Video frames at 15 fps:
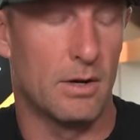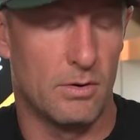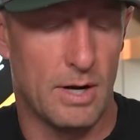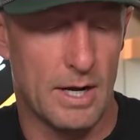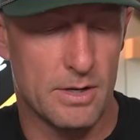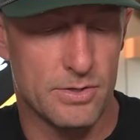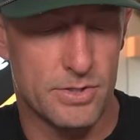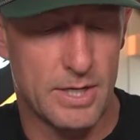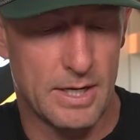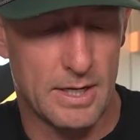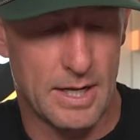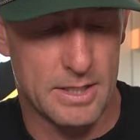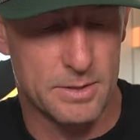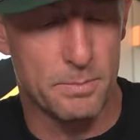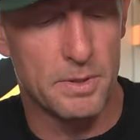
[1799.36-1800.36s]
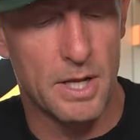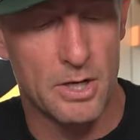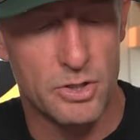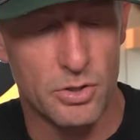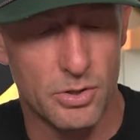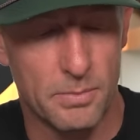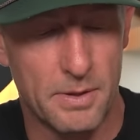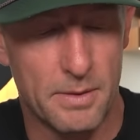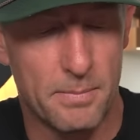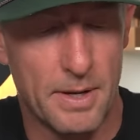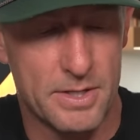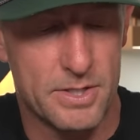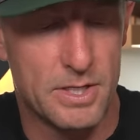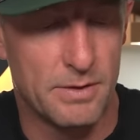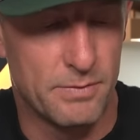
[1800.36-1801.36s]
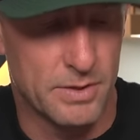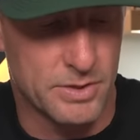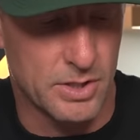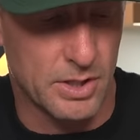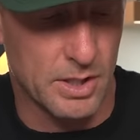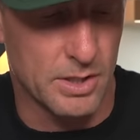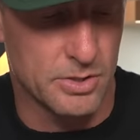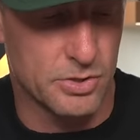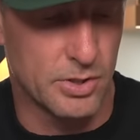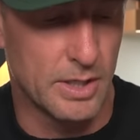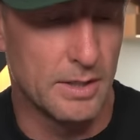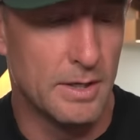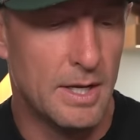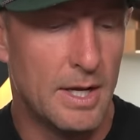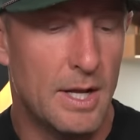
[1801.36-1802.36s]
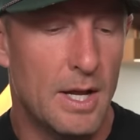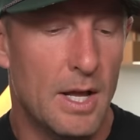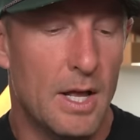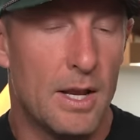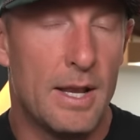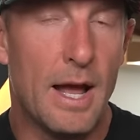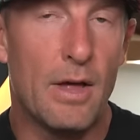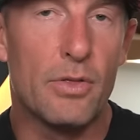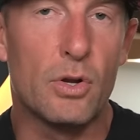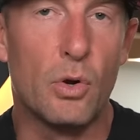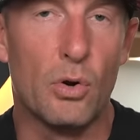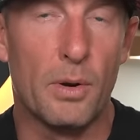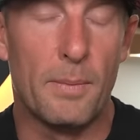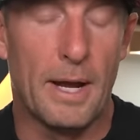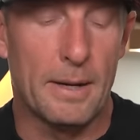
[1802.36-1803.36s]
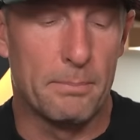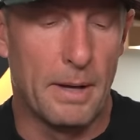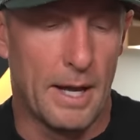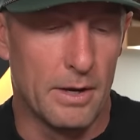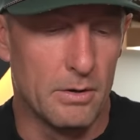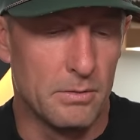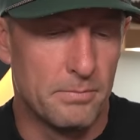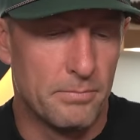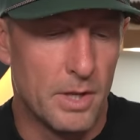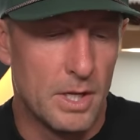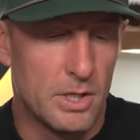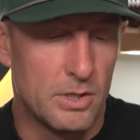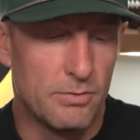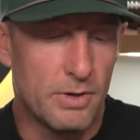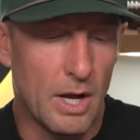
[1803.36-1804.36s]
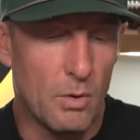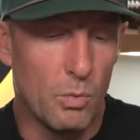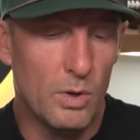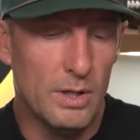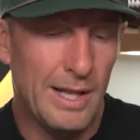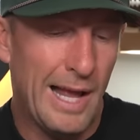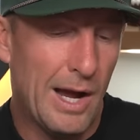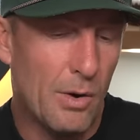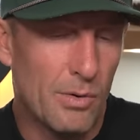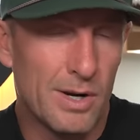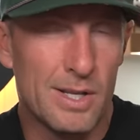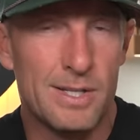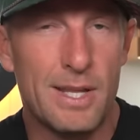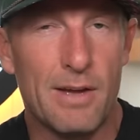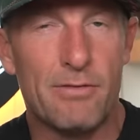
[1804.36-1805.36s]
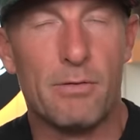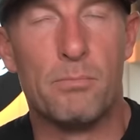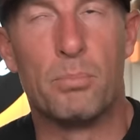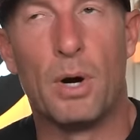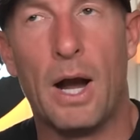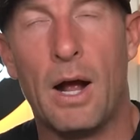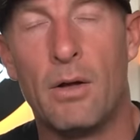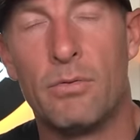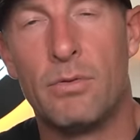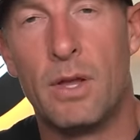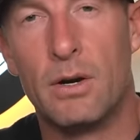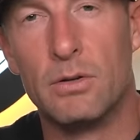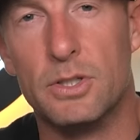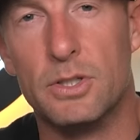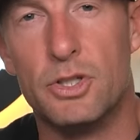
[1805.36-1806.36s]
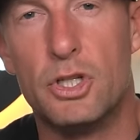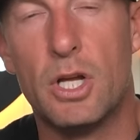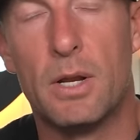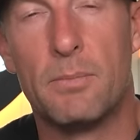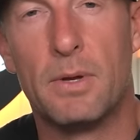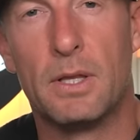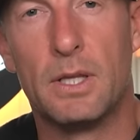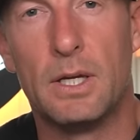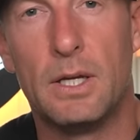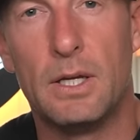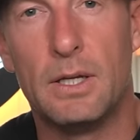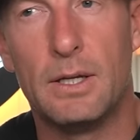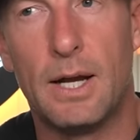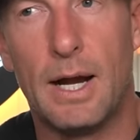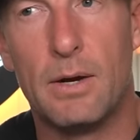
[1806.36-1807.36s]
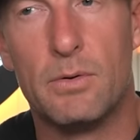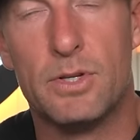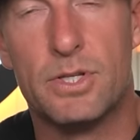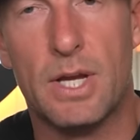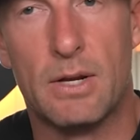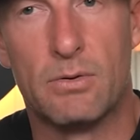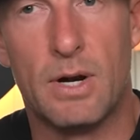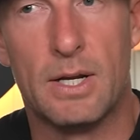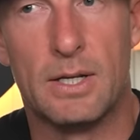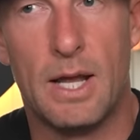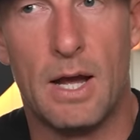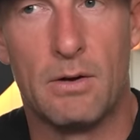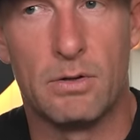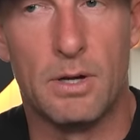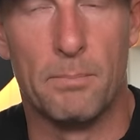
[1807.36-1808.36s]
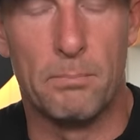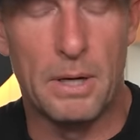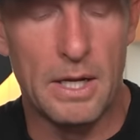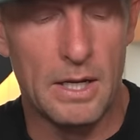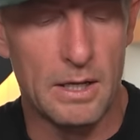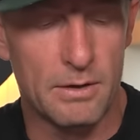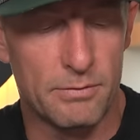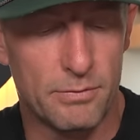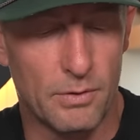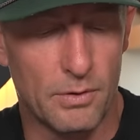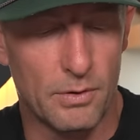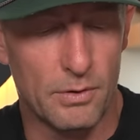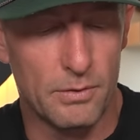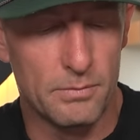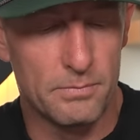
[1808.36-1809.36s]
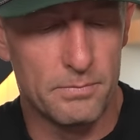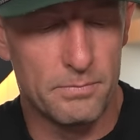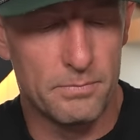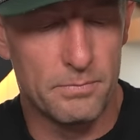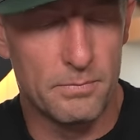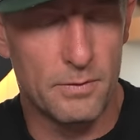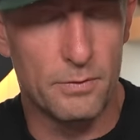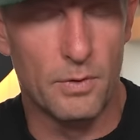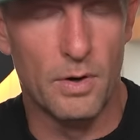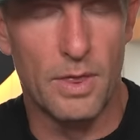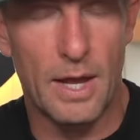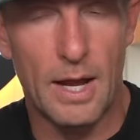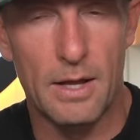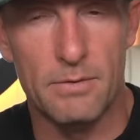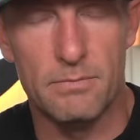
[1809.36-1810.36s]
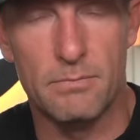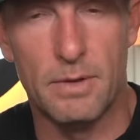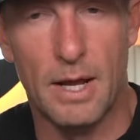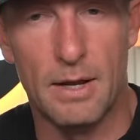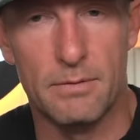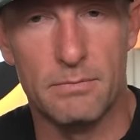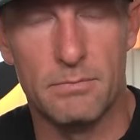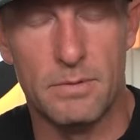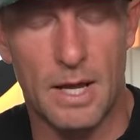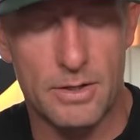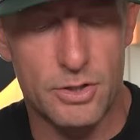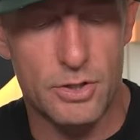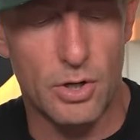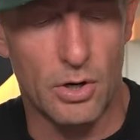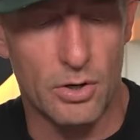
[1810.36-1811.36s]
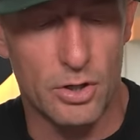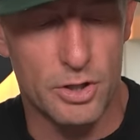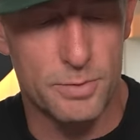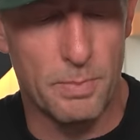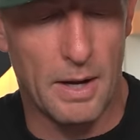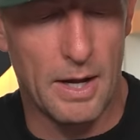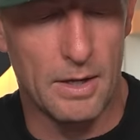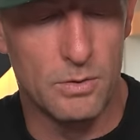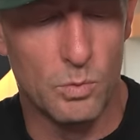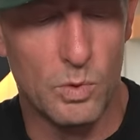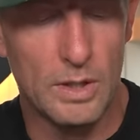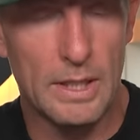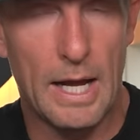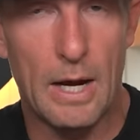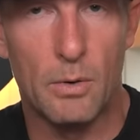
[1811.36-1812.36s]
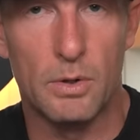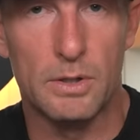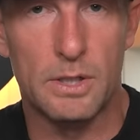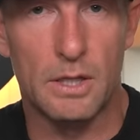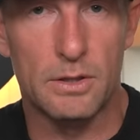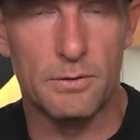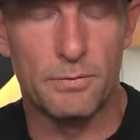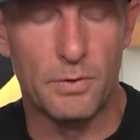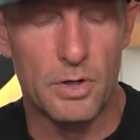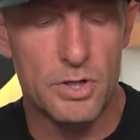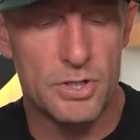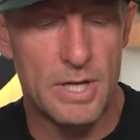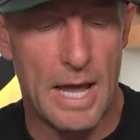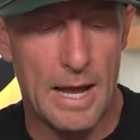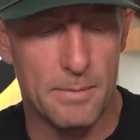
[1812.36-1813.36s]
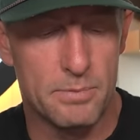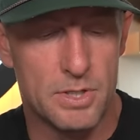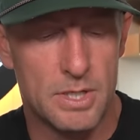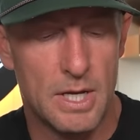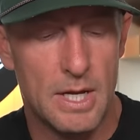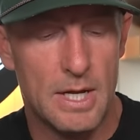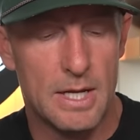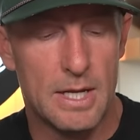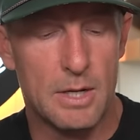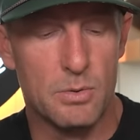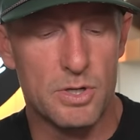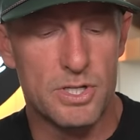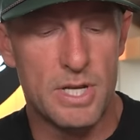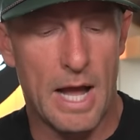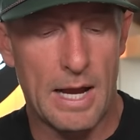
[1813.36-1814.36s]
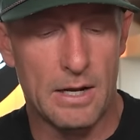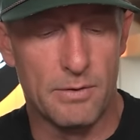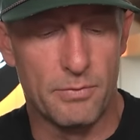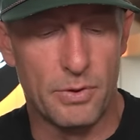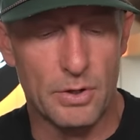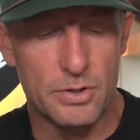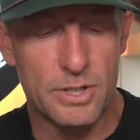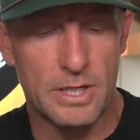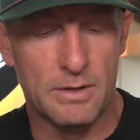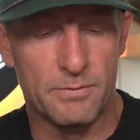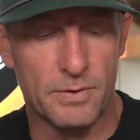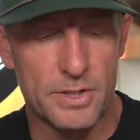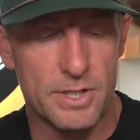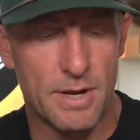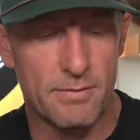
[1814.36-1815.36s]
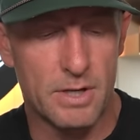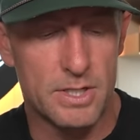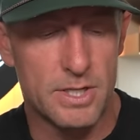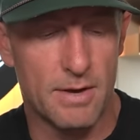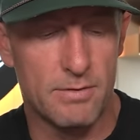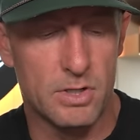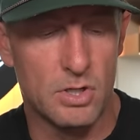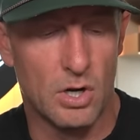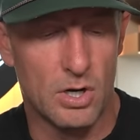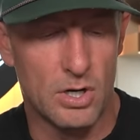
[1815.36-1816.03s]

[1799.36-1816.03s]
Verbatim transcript: that Ohio State has the potential to be the best defense in the country. Now the quarterback battle. You've got Will Howard and Devin Brown legitimately, I would say right now, competing for for that that that starter spot. Will Howard got the first snaps. He was 9 of 13 for 77